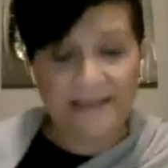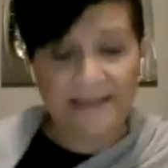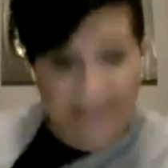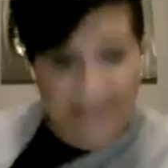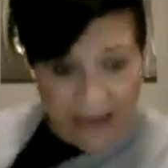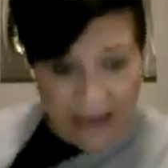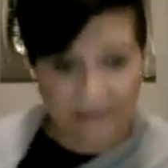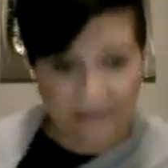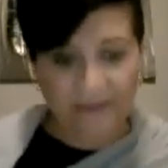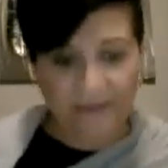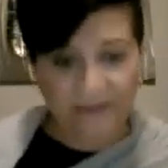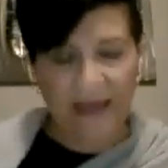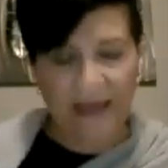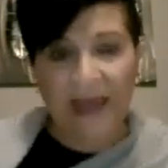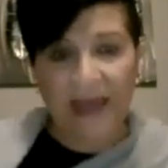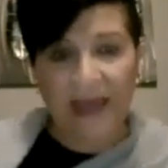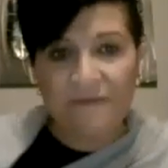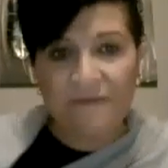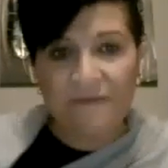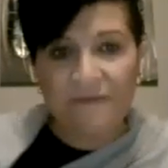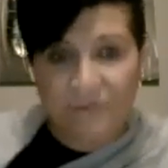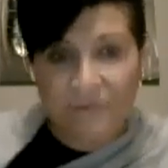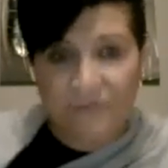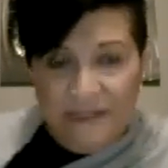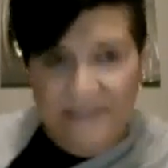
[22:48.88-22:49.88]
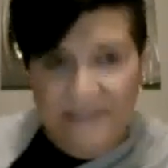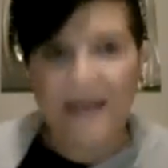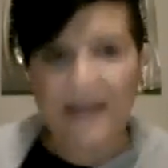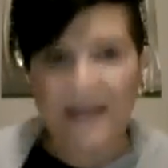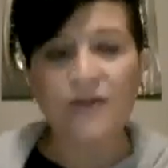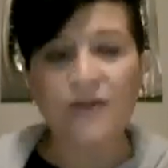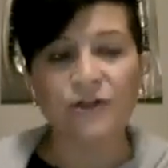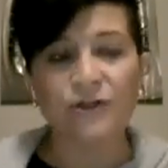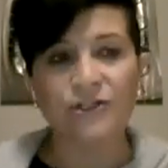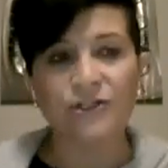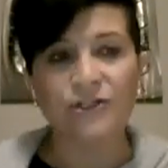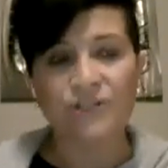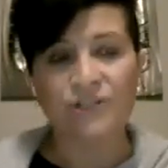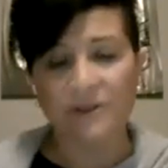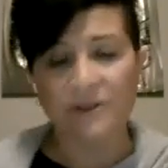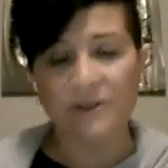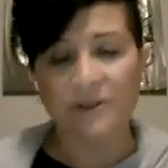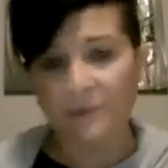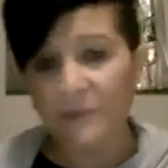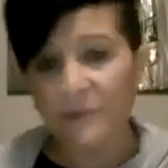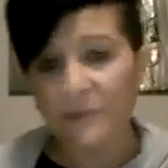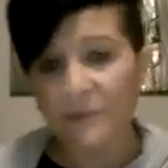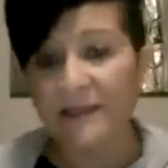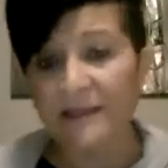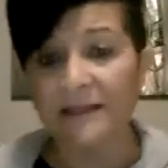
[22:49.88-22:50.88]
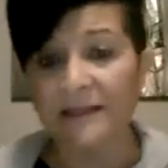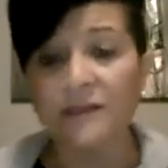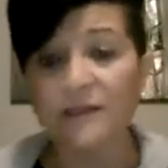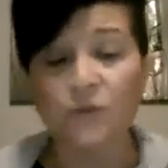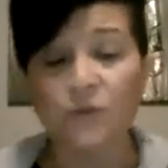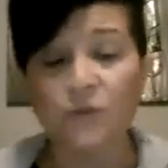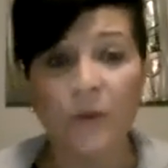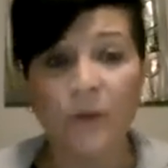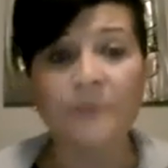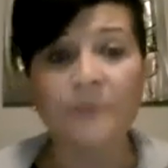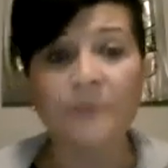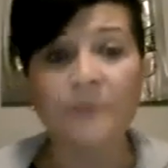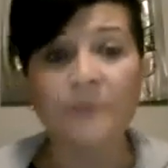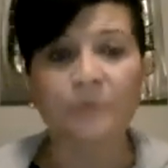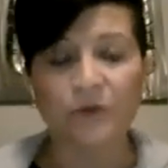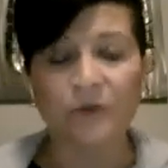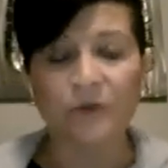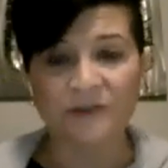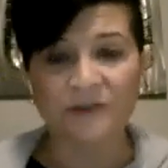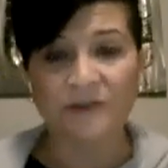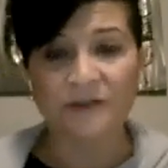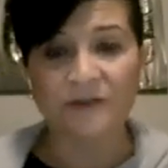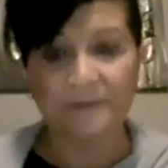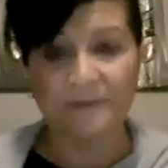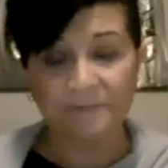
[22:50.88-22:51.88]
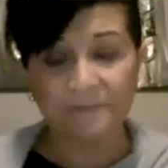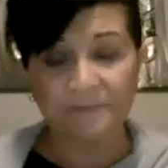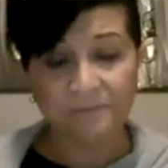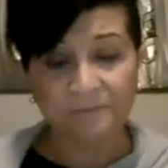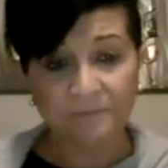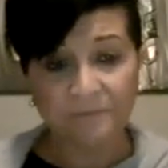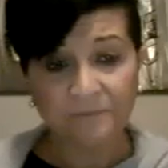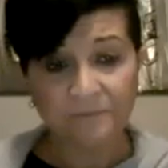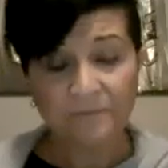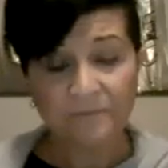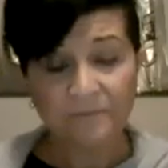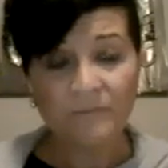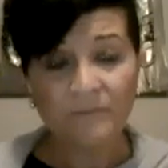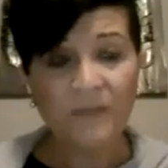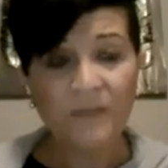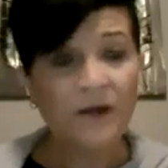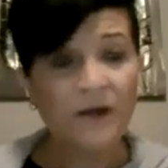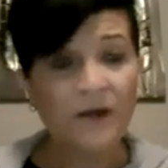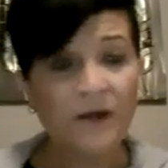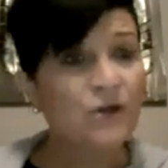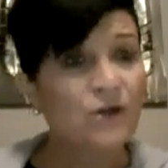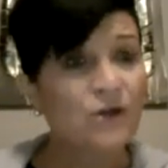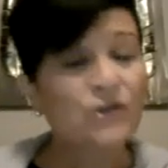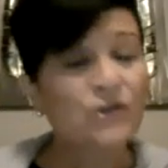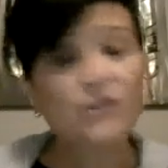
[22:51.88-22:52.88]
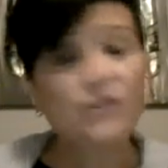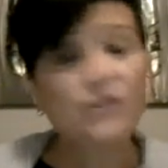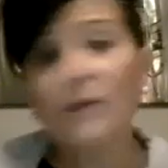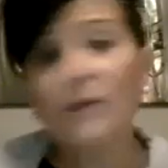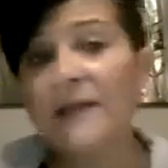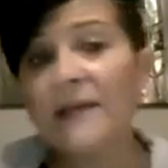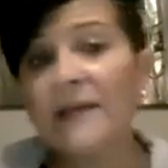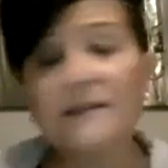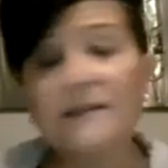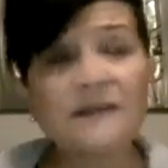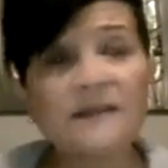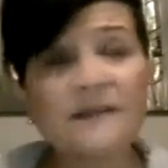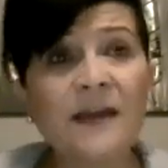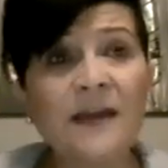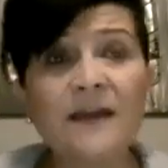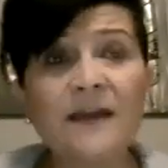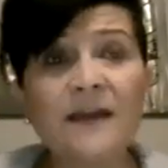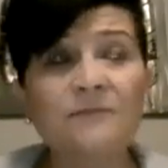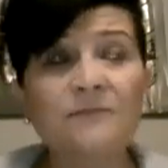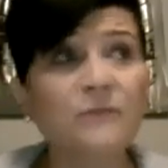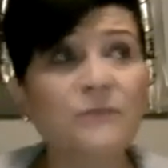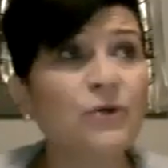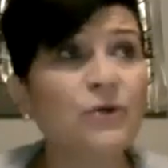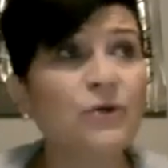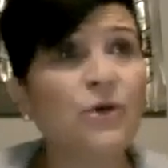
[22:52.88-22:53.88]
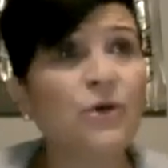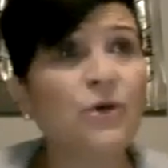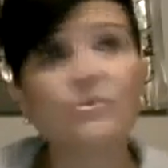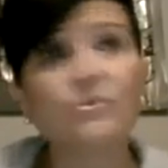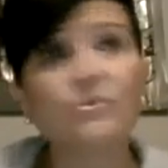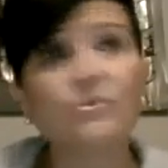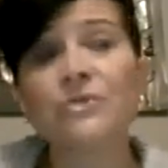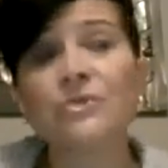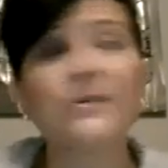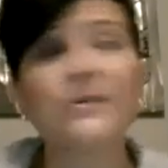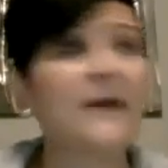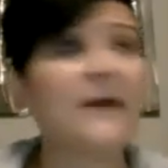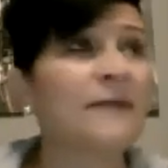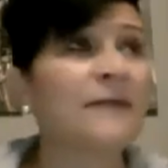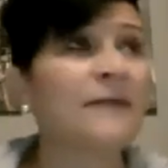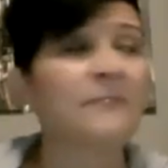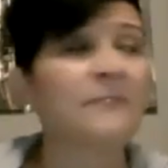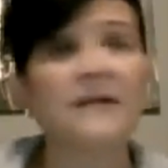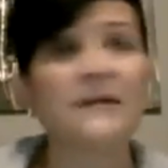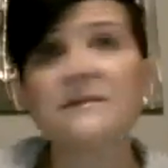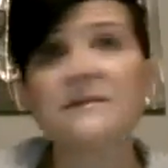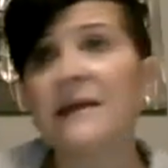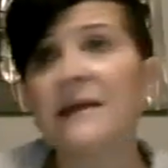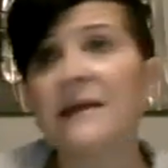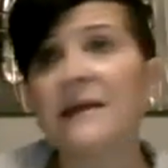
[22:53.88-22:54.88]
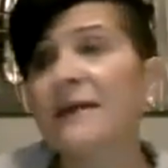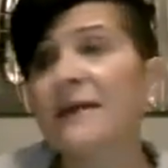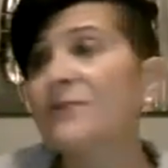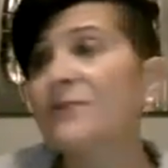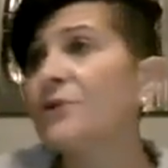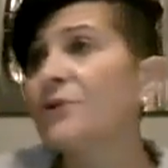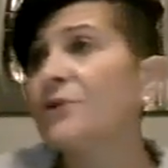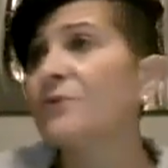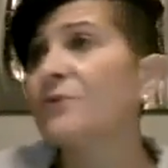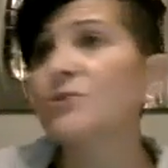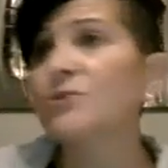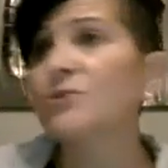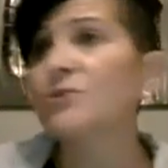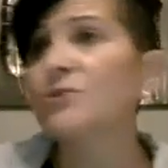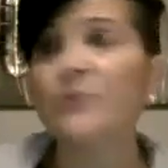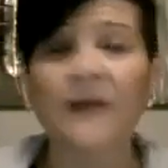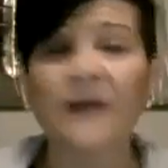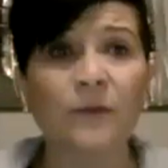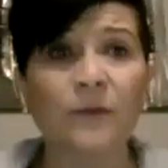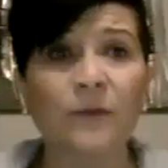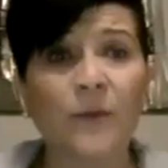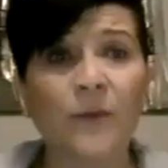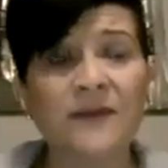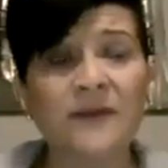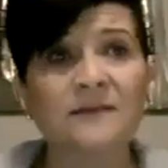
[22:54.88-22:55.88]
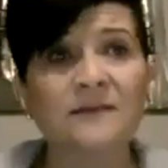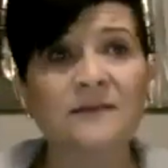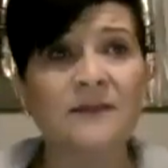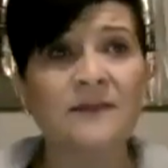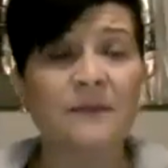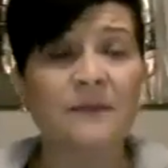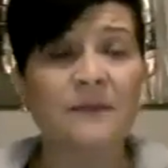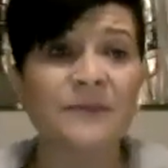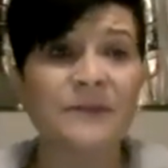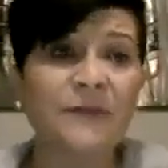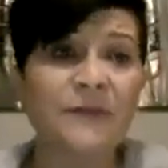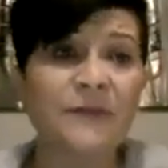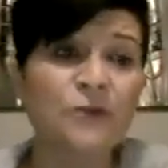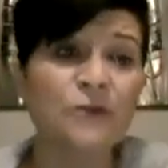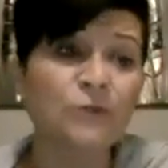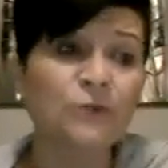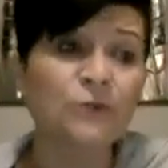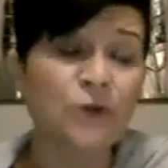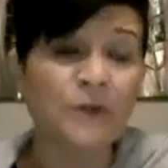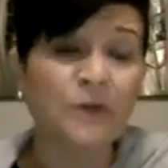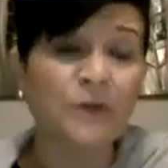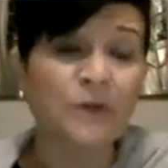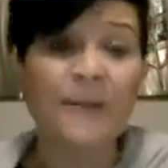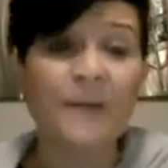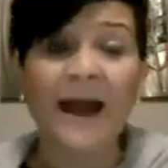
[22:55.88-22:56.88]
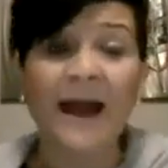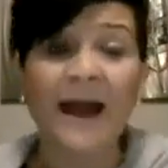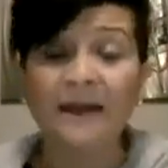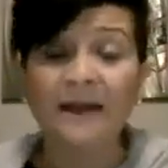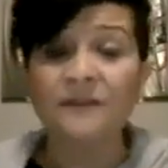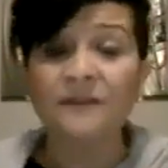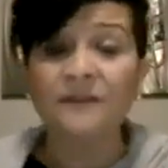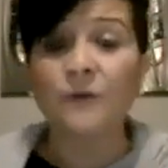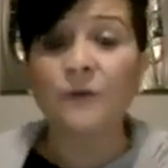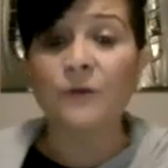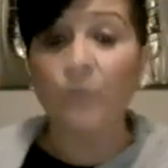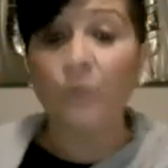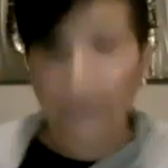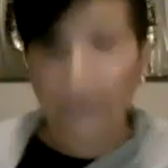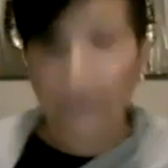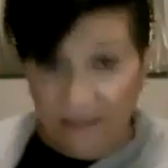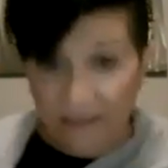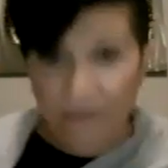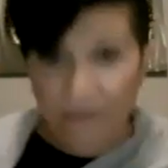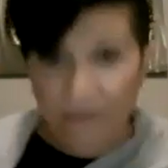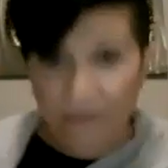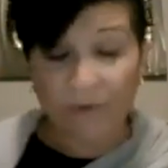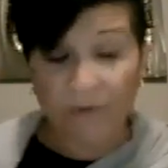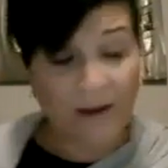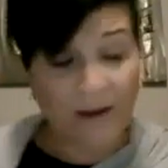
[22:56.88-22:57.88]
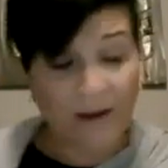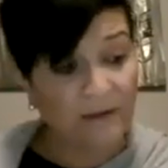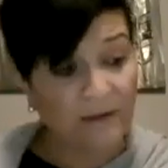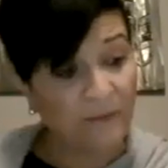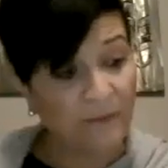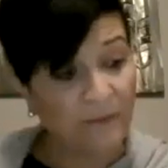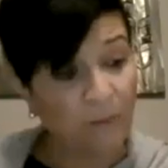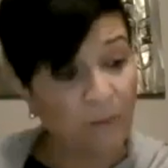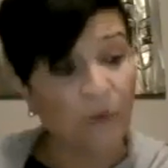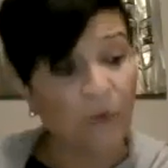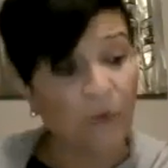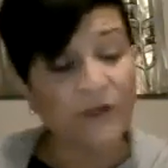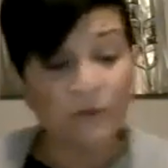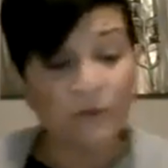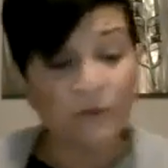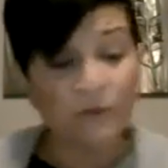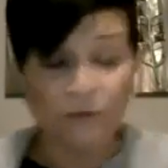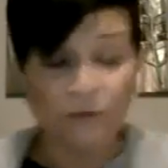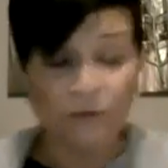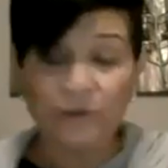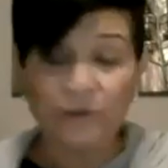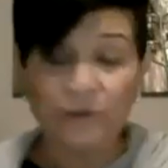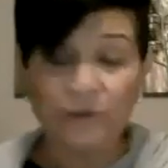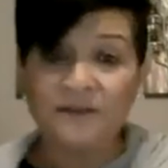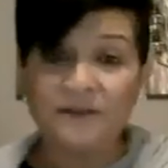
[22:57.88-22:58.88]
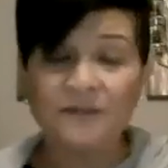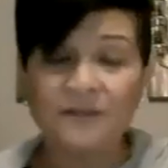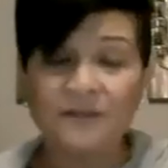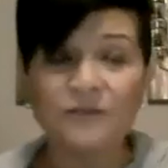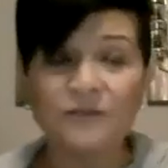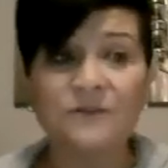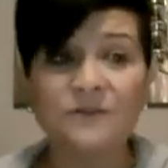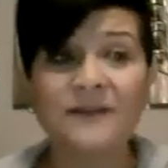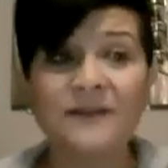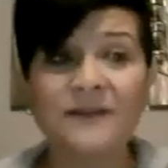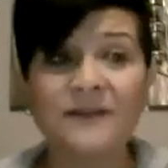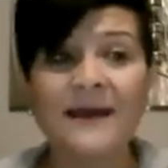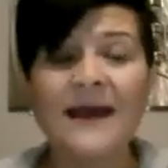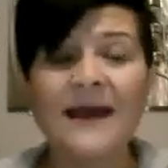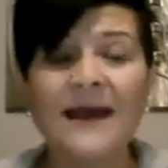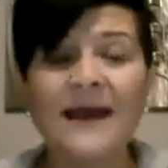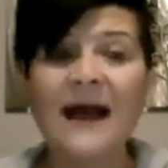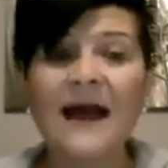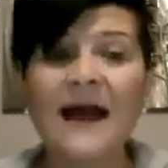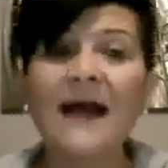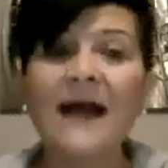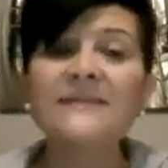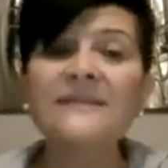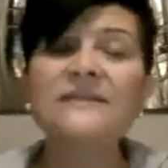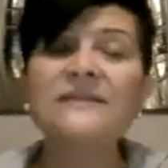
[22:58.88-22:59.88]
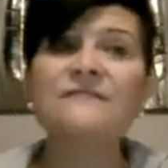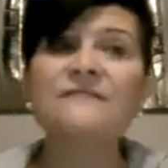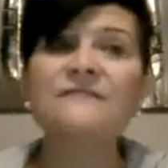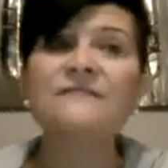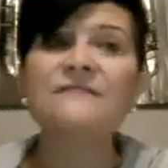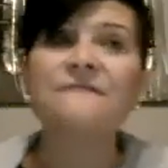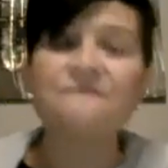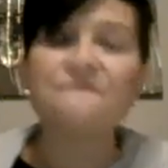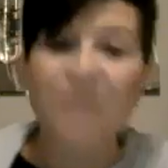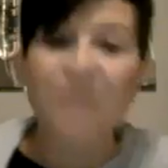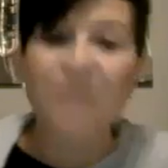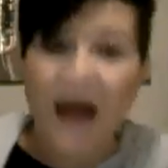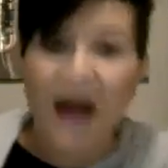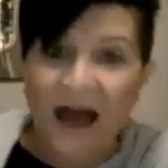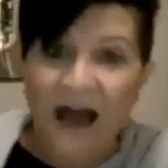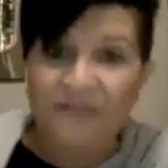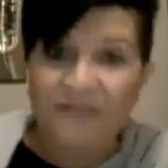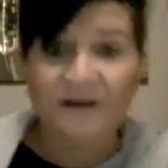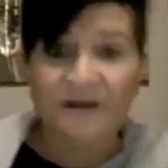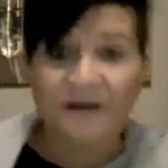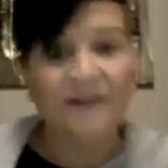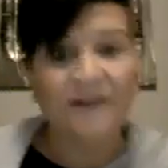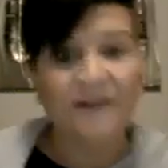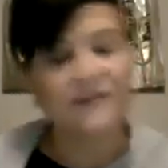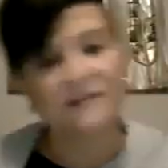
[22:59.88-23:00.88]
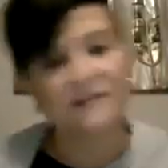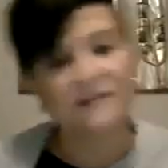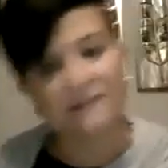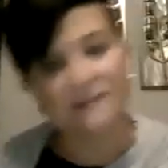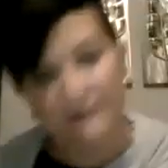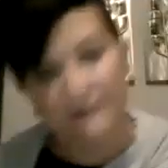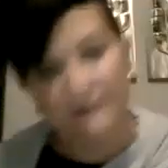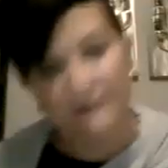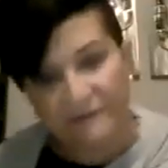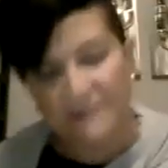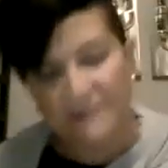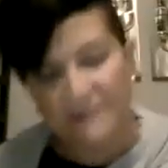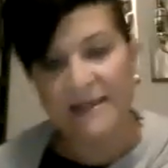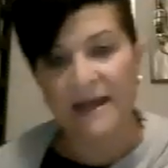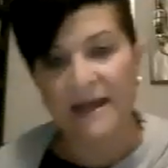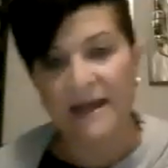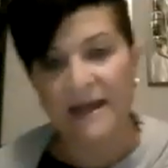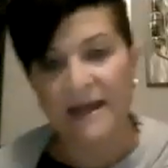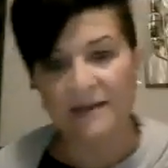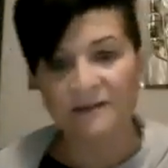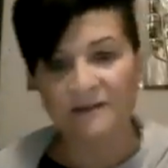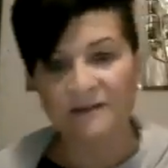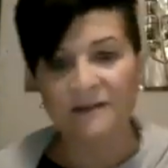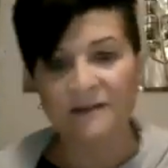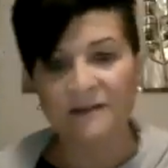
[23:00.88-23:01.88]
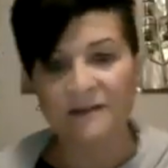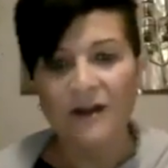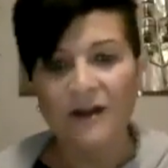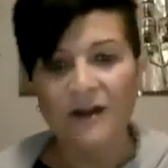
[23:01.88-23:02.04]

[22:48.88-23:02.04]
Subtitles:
Daily. Every day you're gonna share it with at least one person. So let's say you don't do it on Monday and you don't do it on Wednesday, but then you look back at the week, right? In the morning, you look at this and you say, I did it 5 out of the 7 days.